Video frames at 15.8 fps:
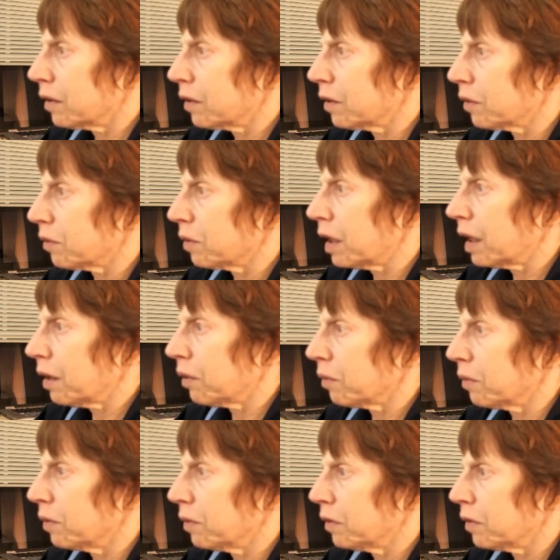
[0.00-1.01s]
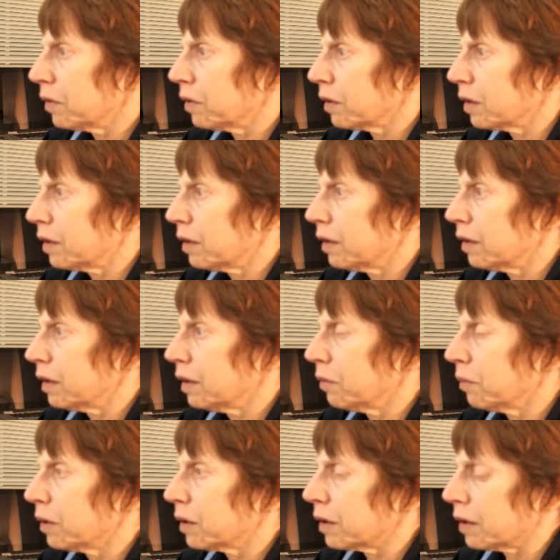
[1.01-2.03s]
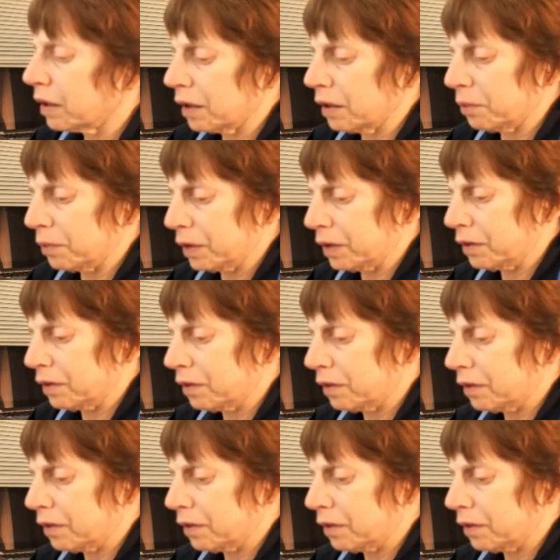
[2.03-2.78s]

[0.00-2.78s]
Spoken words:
So that would, let's see what's happening.